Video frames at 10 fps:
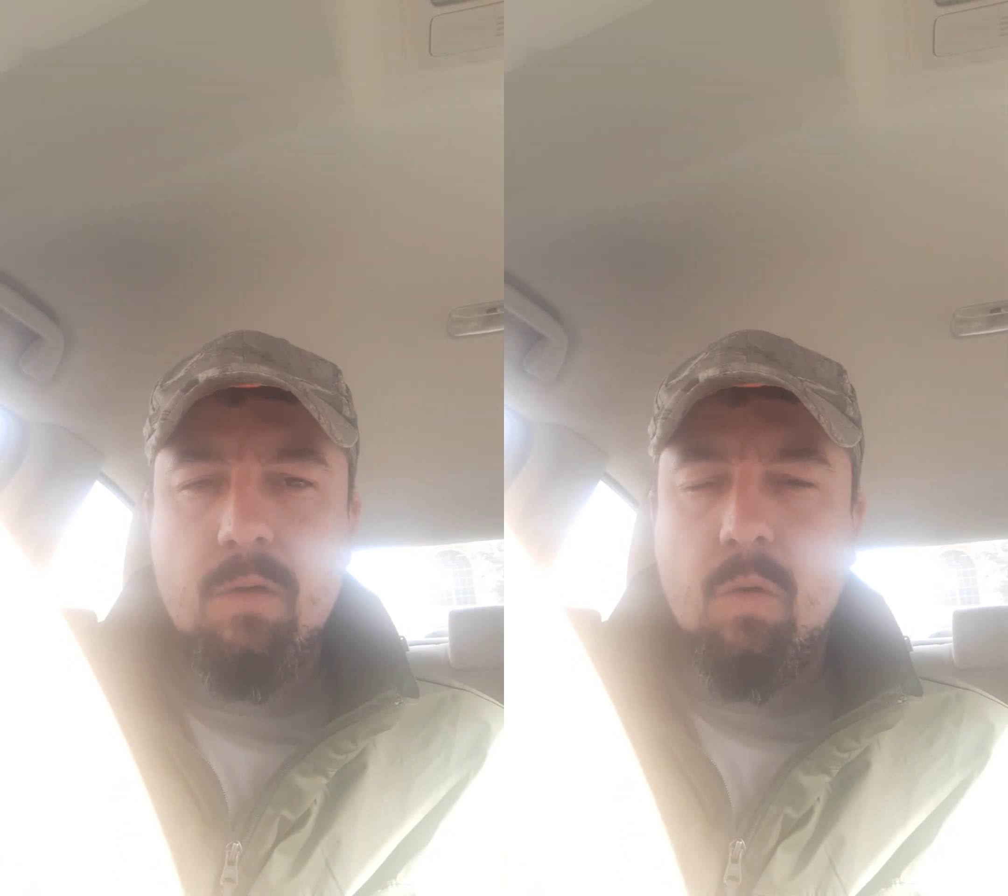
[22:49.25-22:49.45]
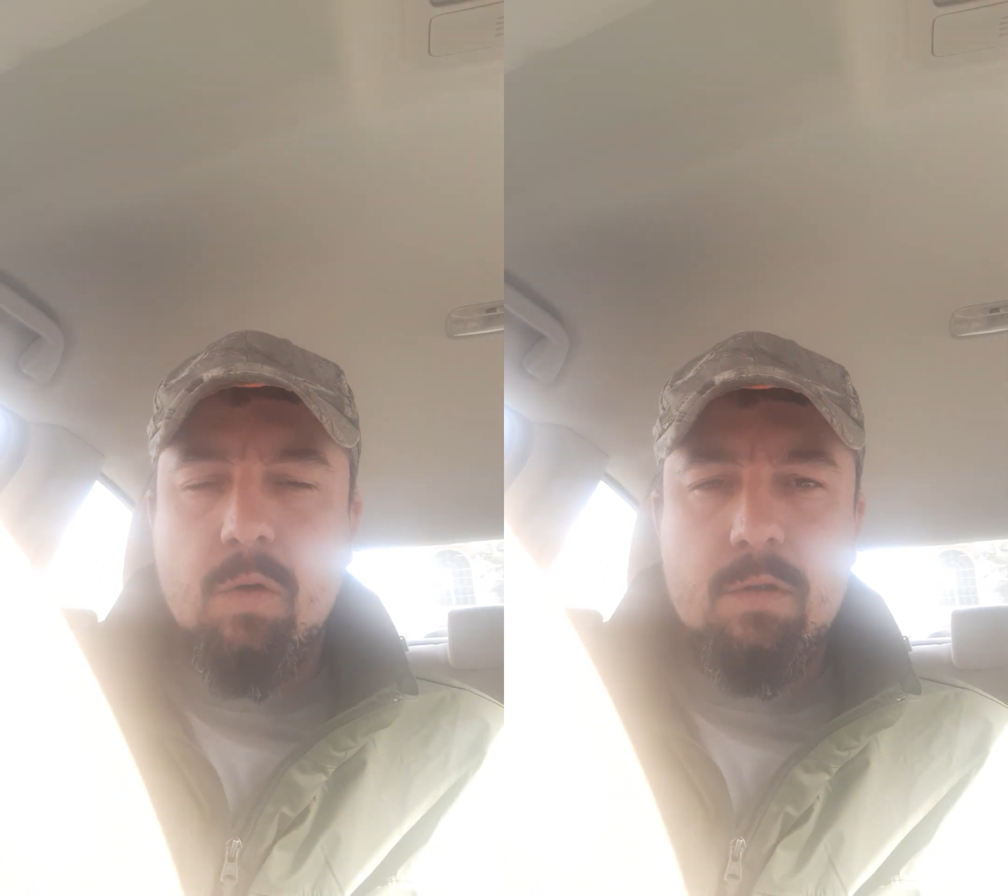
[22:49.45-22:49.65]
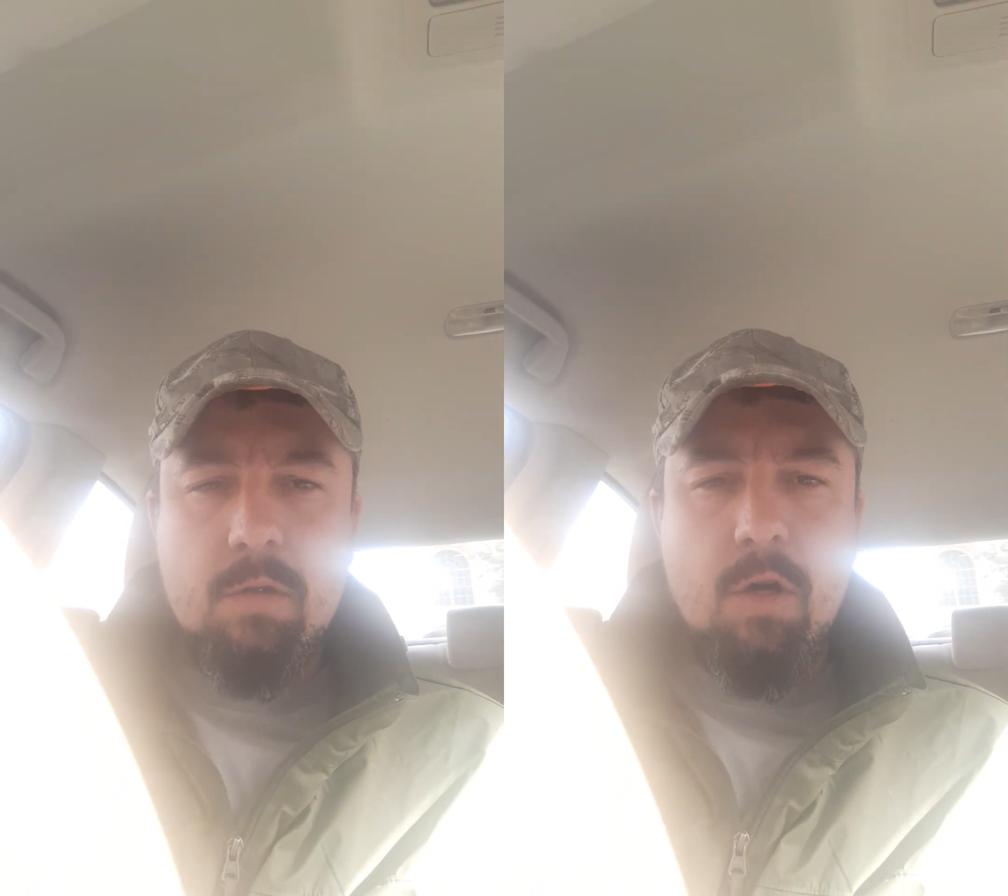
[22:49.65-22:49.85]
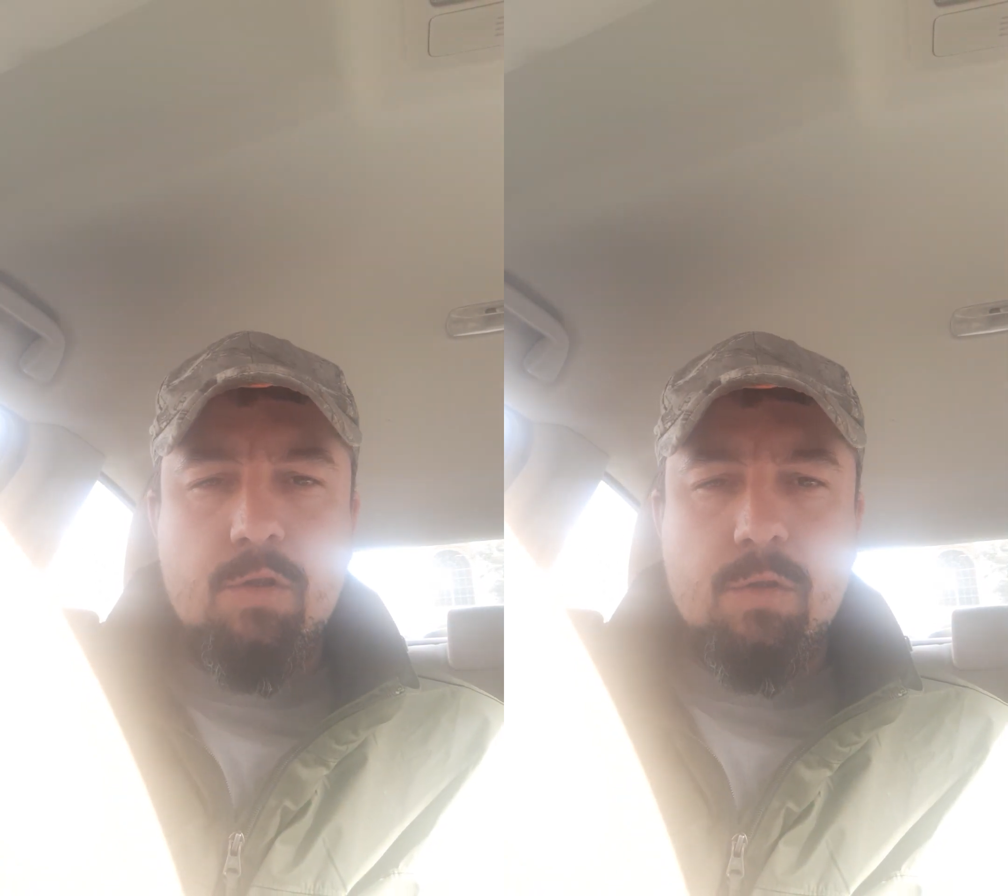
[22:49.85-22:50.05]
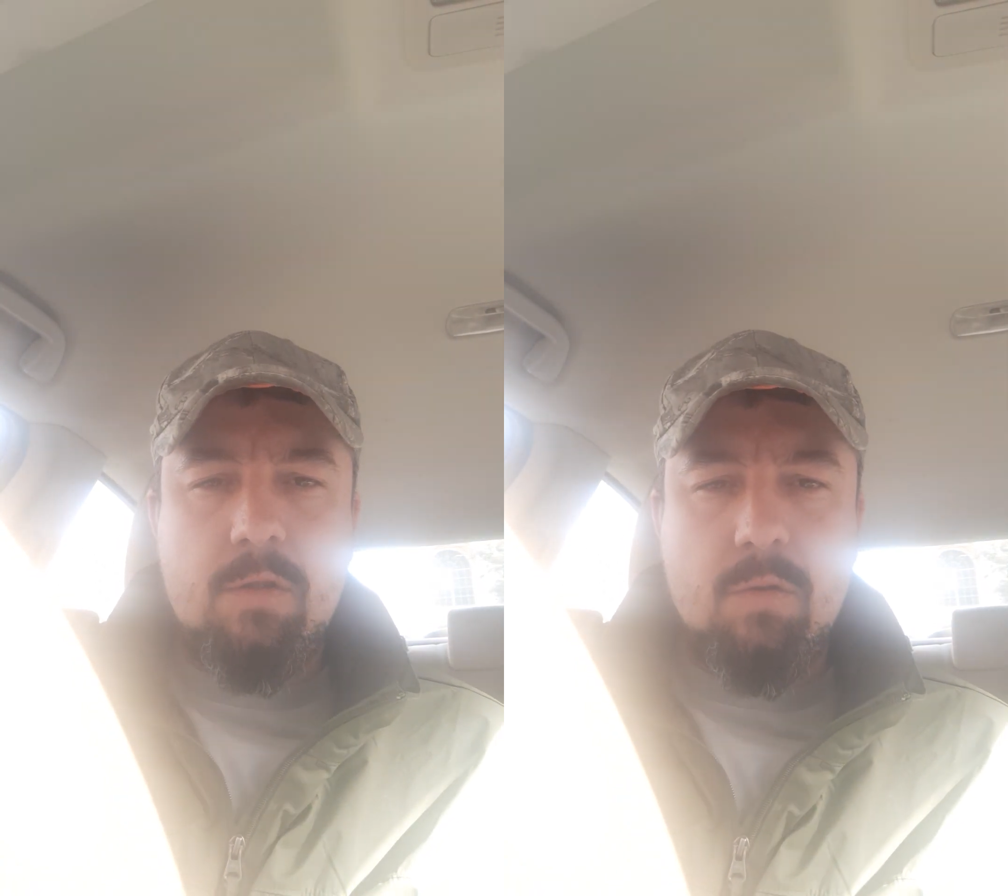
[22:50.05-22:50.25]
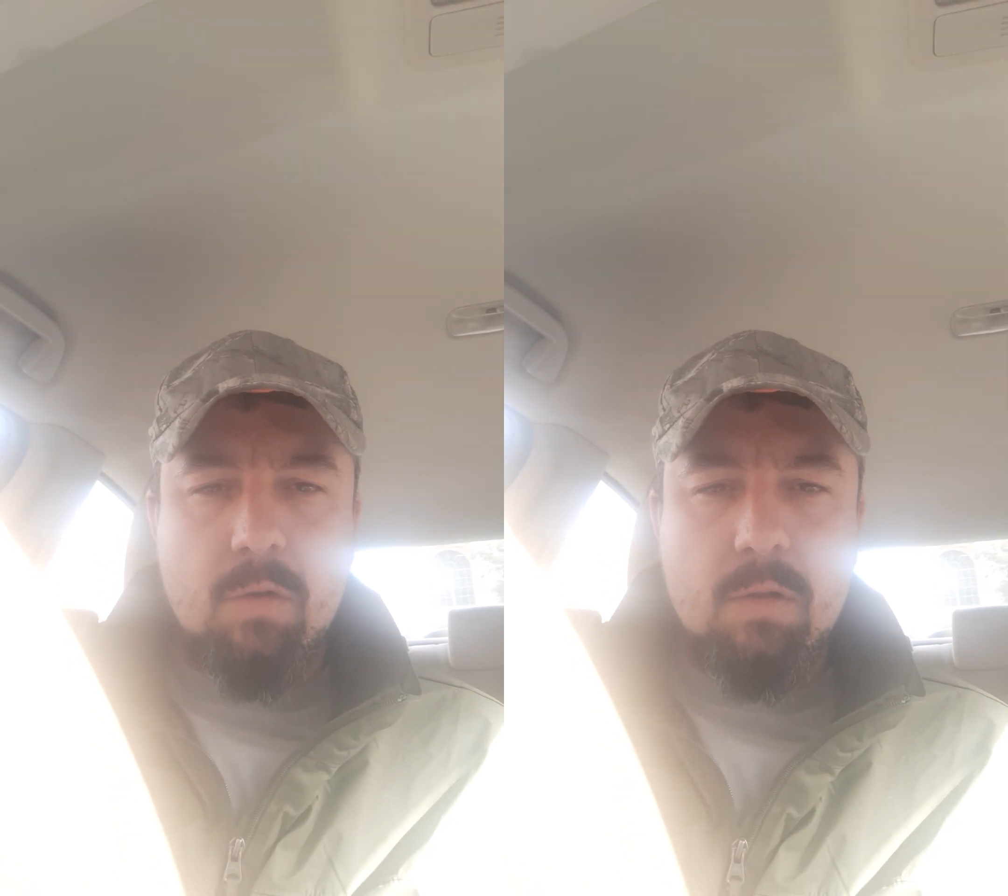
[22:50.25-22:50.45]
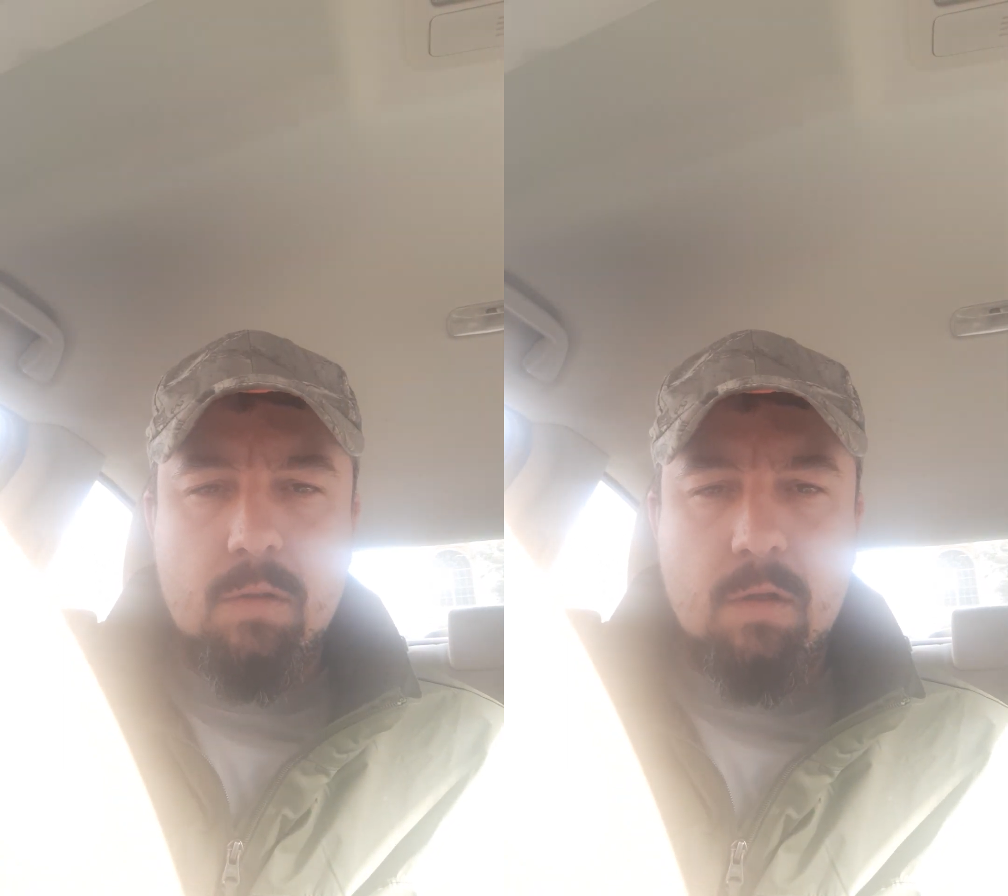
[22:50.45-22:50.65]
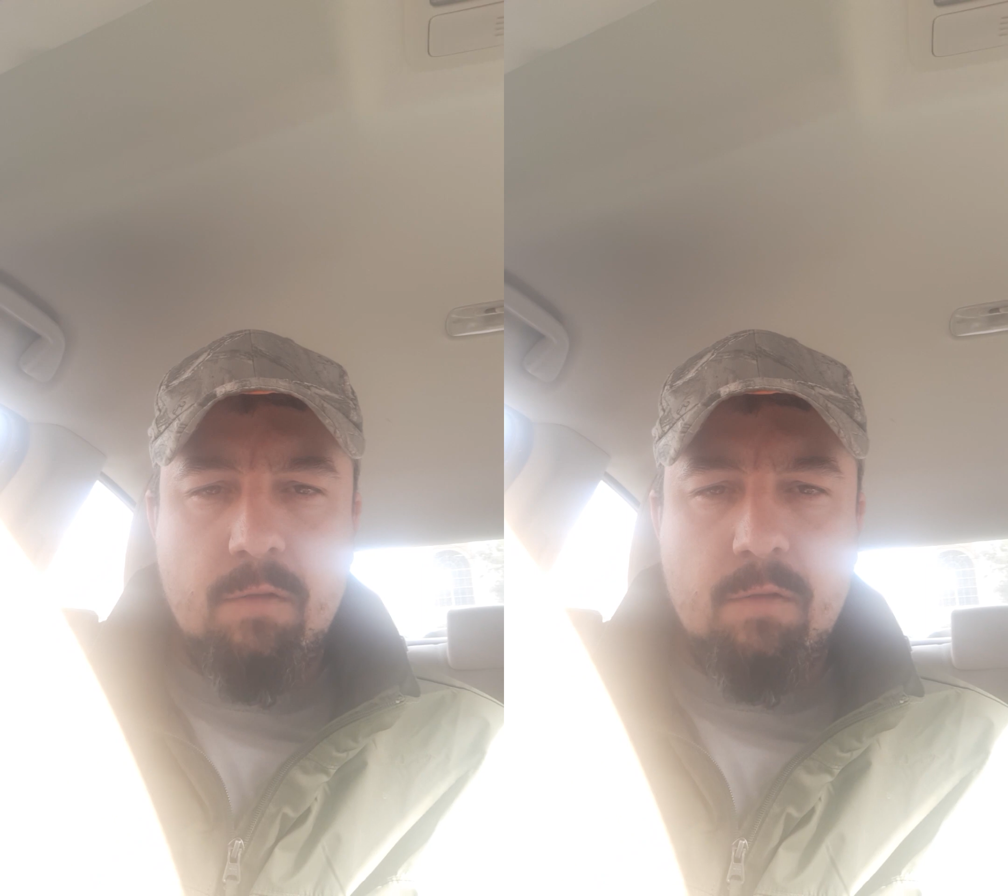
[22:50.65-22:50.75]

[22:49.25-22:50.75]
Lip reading: or in the grocery store